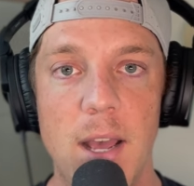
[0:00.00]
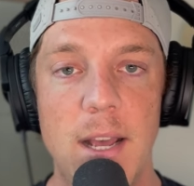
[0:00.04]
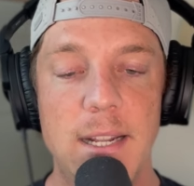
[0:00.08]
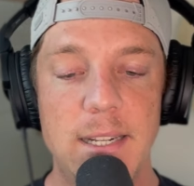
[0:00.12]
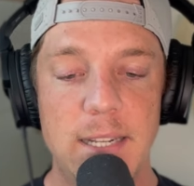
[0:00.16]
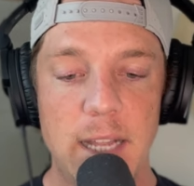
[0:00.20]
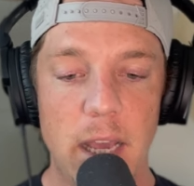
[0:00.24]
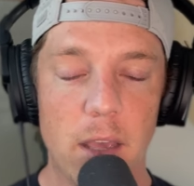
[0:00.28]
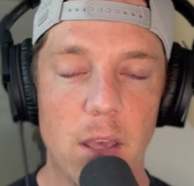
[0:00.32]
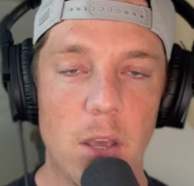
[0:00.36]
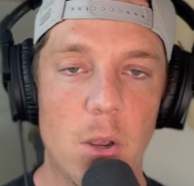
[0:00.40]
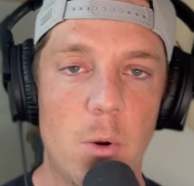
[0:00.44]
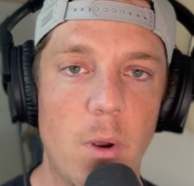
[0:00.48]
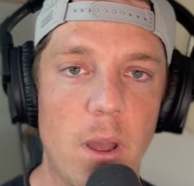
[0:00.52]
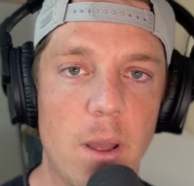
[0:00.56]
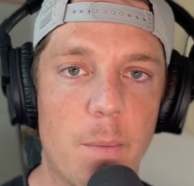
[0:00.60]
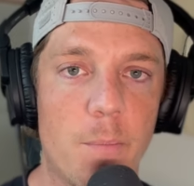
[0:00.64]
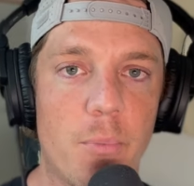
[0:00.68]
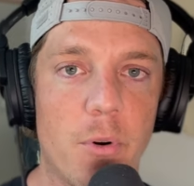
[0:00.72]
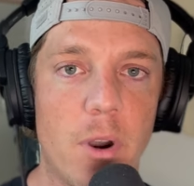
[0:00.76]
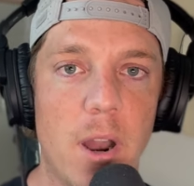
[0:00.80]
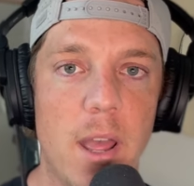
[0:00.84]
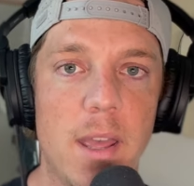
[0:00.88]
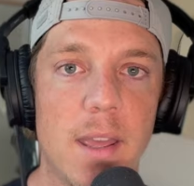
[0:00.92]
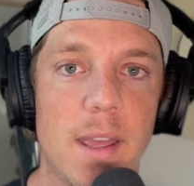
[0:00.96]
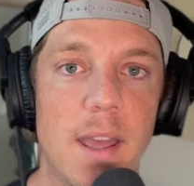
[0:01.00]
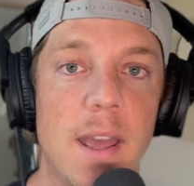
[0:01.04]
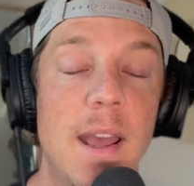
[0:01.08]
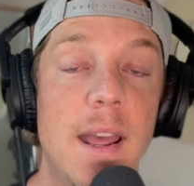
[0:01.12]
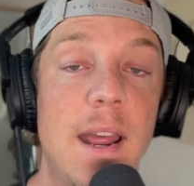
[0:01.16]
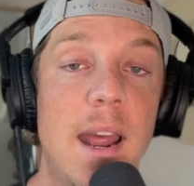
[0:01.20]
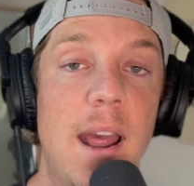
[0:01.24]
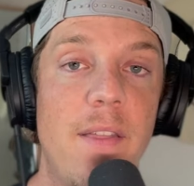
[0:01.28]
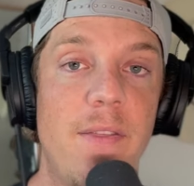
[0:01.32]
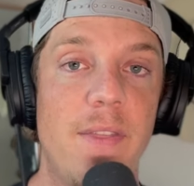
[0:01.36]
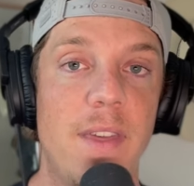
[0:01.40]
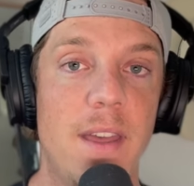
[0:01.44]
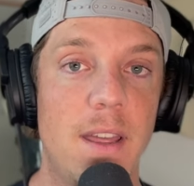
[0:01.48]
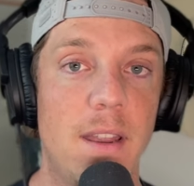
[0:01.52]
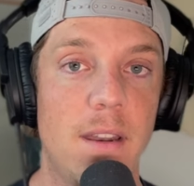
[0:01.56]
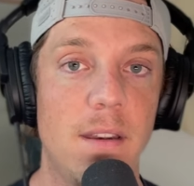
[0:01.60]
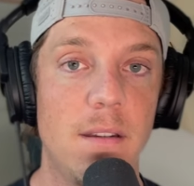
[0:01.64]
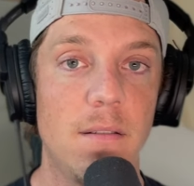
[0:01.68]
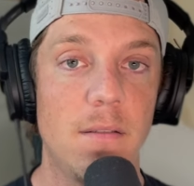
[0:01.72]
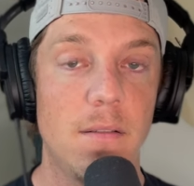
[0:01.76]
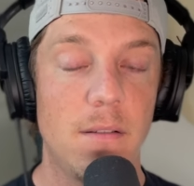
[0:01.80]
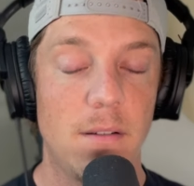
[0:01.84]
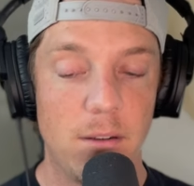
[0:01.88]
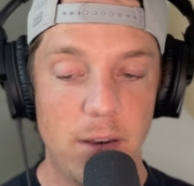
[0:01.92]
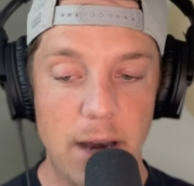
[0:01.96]
take a quick break, and
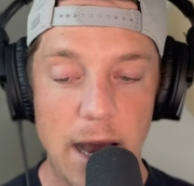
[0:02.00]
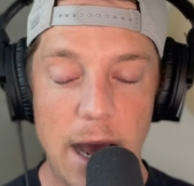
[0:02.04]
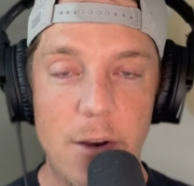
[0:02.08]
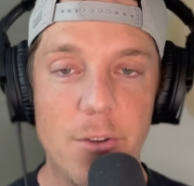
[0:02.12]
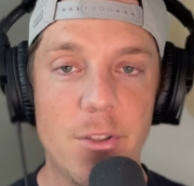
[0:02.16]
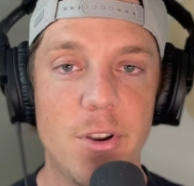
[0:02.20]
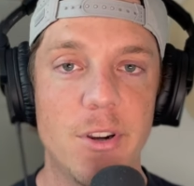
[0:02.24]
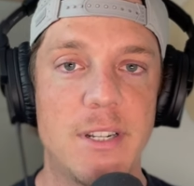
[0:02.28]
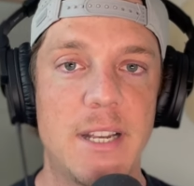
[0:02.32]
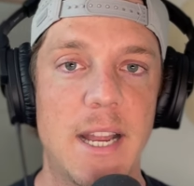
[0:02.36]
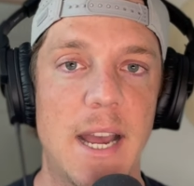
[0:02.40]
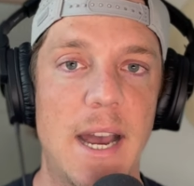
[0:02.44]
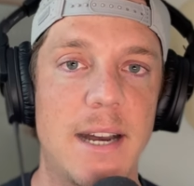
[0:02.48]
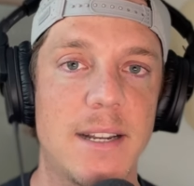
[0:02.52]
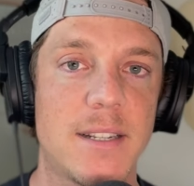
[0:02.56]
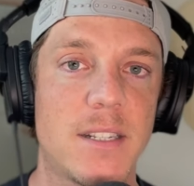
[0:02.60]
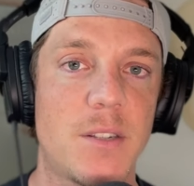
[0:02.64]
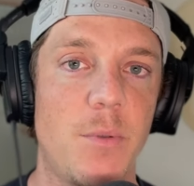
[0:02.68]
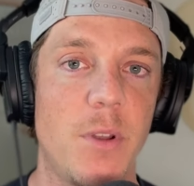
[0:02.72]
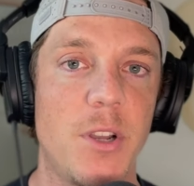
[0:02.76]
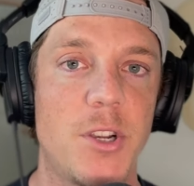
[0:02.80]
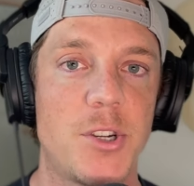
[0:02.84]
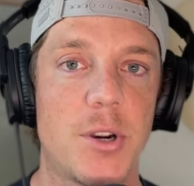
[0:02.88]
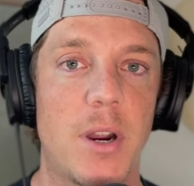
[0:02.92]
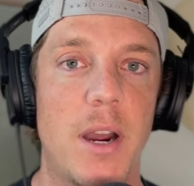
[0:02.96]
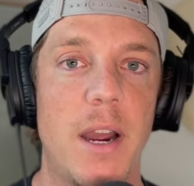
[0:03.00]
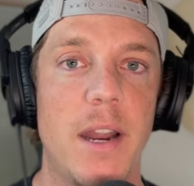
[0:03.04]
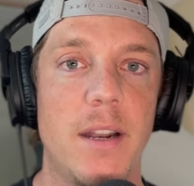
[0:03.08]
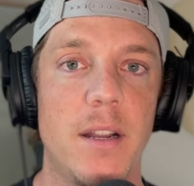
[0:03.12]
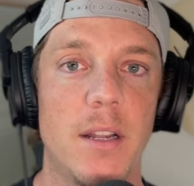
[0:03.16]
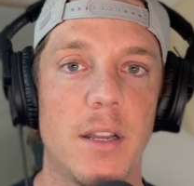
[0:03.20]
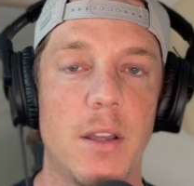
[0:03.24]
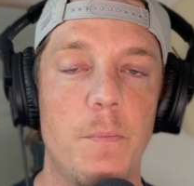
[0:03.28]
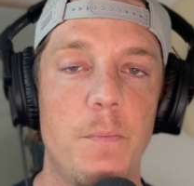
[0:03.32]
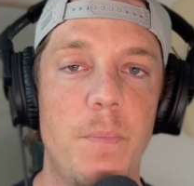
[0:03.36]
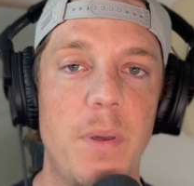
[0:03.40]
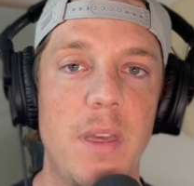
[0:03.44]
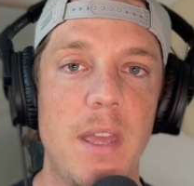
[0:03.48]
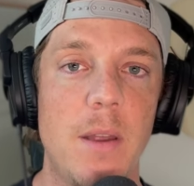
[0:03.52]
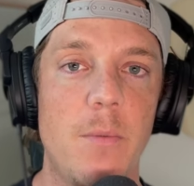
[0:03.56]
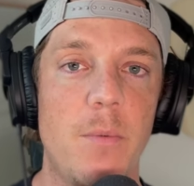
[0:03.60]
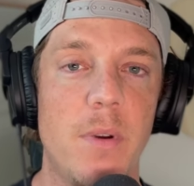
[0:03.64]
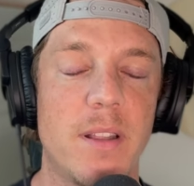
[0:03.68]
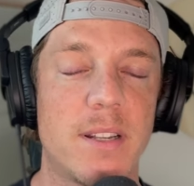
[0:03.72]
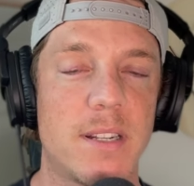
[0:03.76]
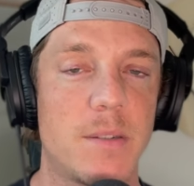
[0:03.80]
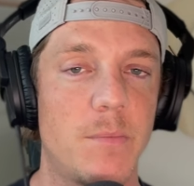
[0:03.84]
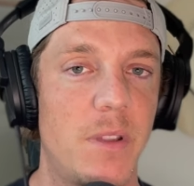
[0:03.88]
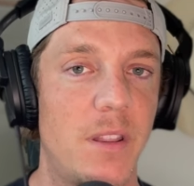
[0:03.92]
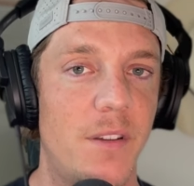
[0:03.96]
then now you're tasked with trying to compete
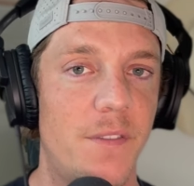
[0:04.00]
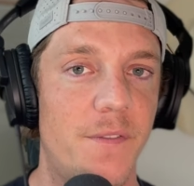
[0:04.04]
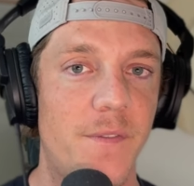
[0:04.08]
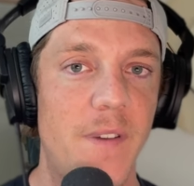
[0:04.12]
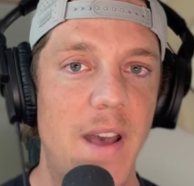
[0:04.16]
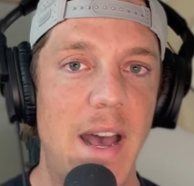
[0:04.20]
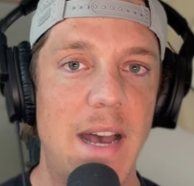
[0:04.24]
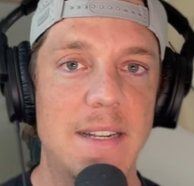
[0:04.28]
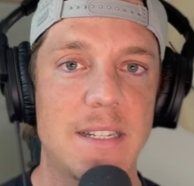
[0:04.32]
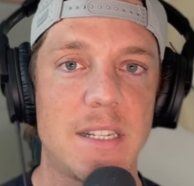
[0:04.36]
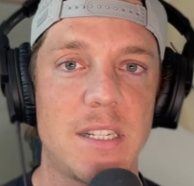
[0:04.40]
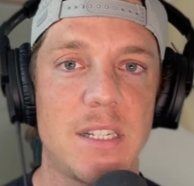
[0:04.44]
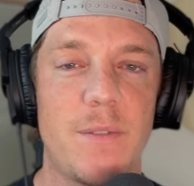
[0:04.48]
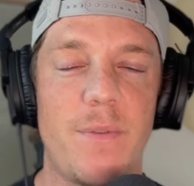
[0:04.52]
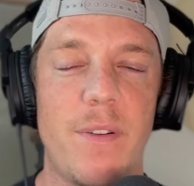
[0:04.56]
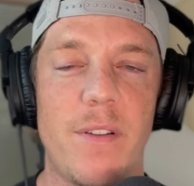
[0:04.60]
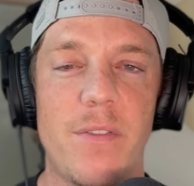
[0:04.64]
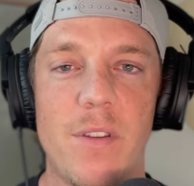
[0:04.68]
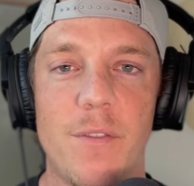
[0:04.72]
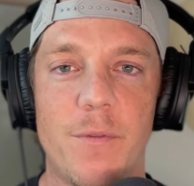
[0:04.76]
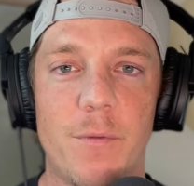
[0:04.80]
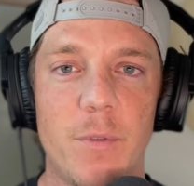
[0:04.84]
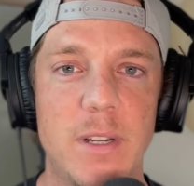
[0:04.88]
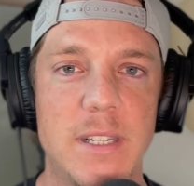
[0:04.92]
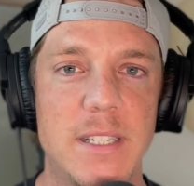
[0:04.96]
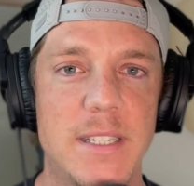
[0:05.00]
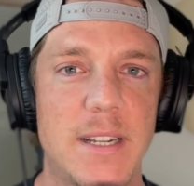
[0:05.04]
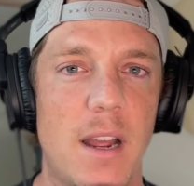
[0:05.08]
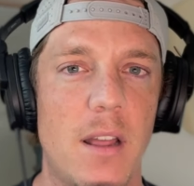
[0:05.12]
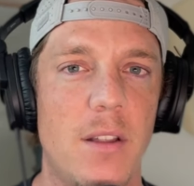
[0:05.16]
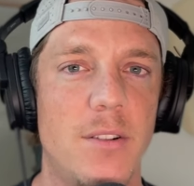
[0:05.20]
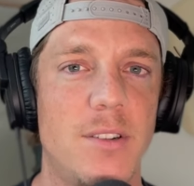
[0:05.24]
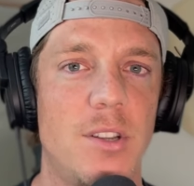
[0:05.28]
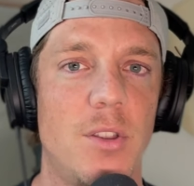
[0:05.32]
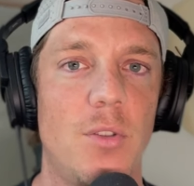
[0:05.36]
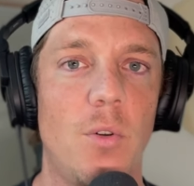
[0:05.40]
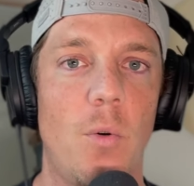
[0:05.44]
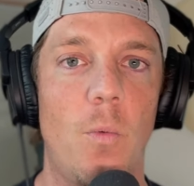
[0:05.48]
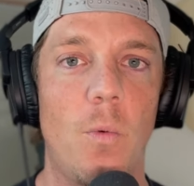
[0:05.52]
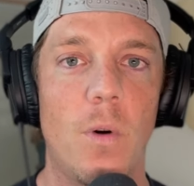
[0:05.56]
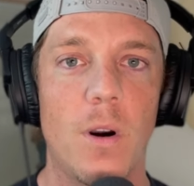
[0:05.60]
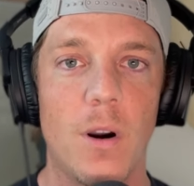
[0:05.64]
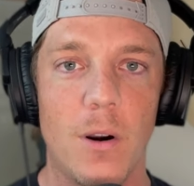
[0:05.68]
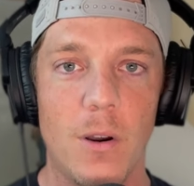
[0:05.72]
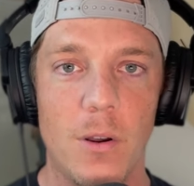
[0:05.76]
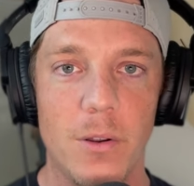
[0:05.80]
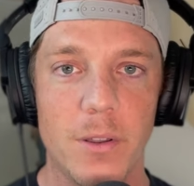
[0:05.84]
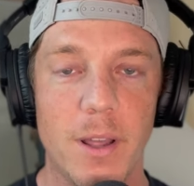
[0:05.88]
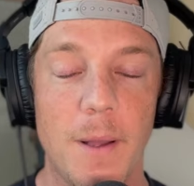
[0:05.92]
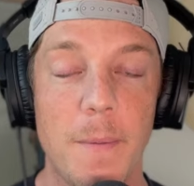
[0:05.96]
with some of the fastest 50 freestylers in the
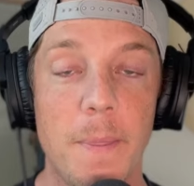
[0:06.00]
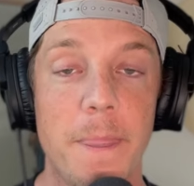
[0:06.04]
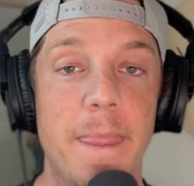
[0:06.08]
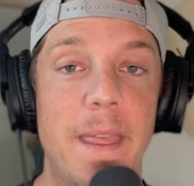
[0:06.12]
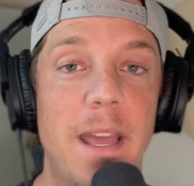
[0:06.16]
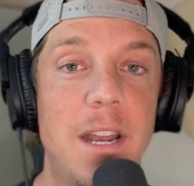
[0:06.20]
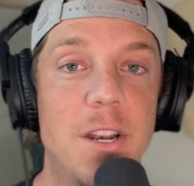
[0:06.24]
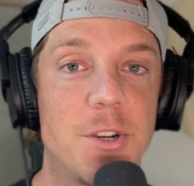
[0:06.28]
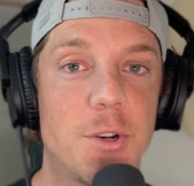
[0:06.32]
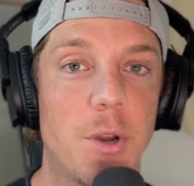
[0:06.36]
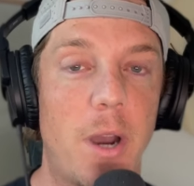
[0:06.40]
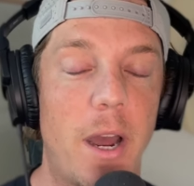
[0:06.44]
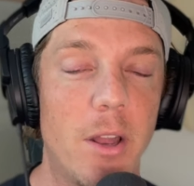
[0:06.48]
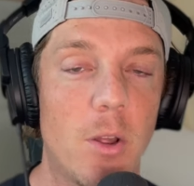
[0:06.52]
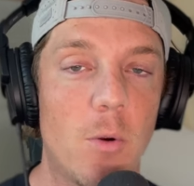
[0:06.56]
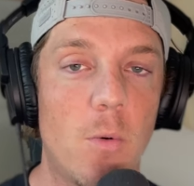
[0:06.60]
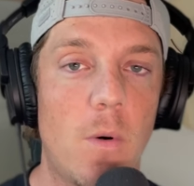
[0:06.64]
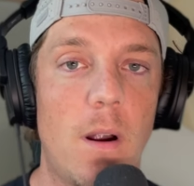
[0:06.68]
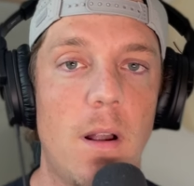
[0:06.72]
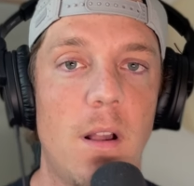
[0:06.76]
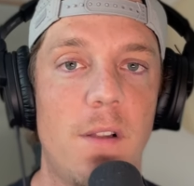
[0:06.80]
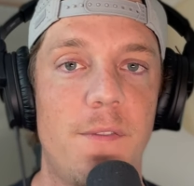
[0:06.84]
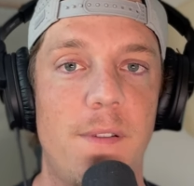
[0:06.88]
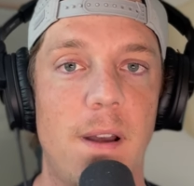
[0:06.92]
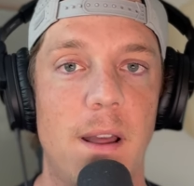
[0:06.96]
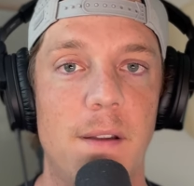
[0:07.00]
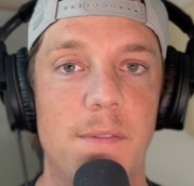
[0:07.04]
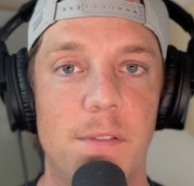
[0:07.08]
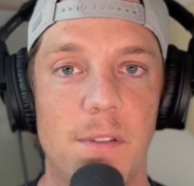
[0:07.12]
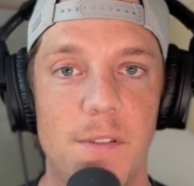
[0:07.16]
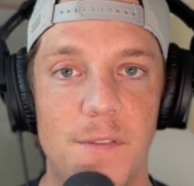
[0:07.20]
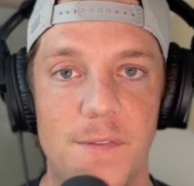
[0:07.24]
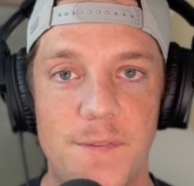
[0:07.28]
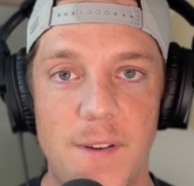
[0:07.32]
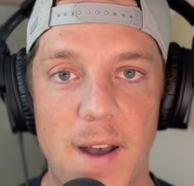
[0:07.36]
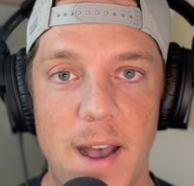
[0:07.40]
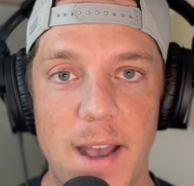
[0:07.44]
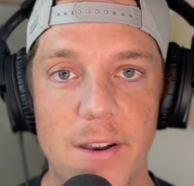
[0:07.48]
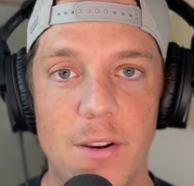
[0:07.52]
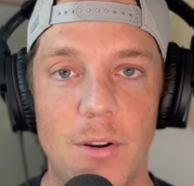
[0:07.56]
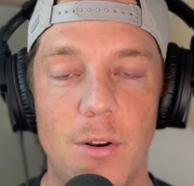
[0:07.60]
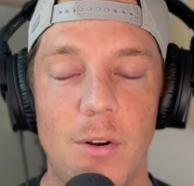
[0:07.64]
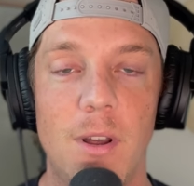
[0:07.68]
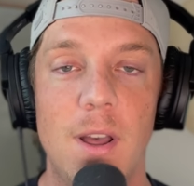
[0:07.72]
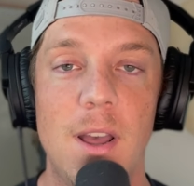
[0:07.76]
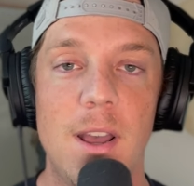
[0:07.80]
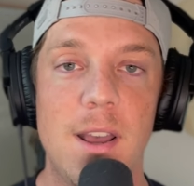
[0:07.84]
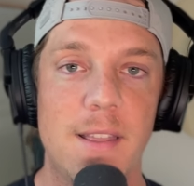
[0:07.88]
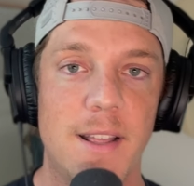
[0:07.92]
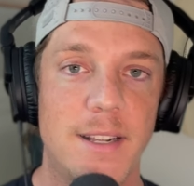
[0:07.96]
world and try to qualify for the final
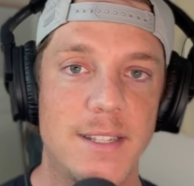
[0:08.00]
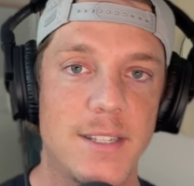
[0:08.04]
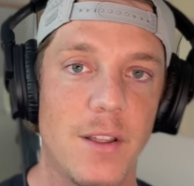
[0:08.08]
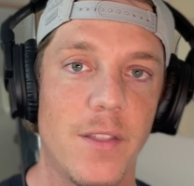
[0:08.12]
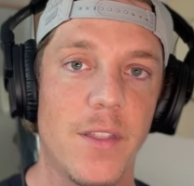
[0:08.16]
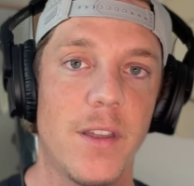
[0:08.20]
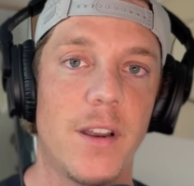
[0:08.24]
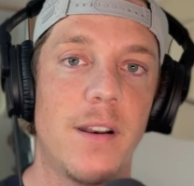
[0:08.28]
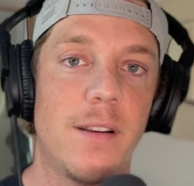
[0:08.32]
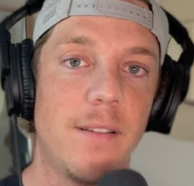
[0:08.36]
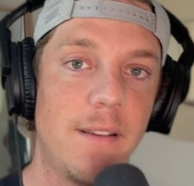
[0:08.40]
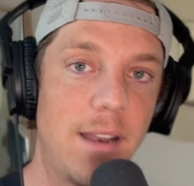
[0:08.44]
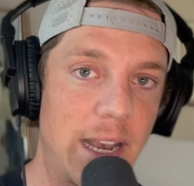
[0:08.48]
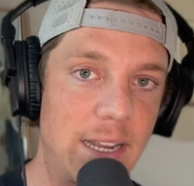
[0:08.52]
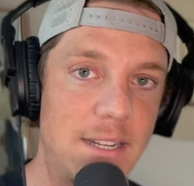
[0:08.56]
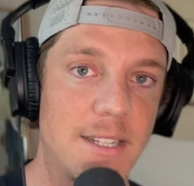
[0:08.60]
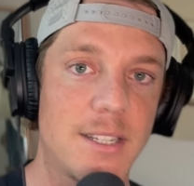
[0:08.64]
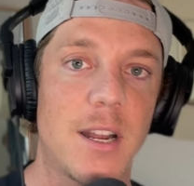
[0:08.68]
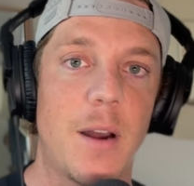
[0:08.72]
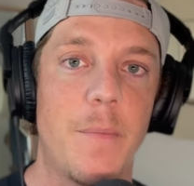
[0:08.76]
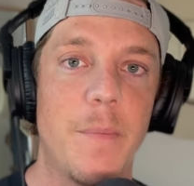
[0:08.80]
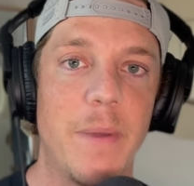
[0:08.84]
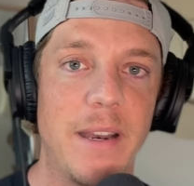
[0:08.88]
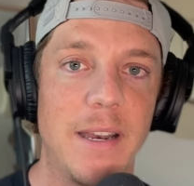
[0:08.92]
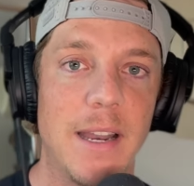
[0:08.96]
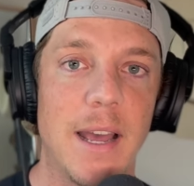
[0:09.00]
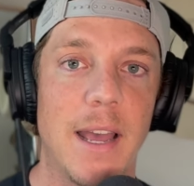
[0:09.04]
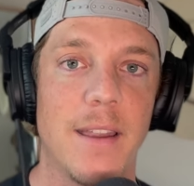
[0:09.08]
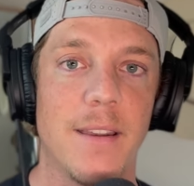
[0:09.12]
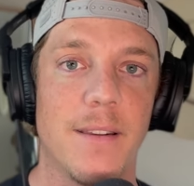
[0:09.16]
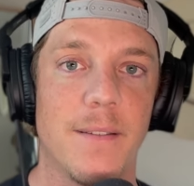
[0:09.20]
that's on the next coming night.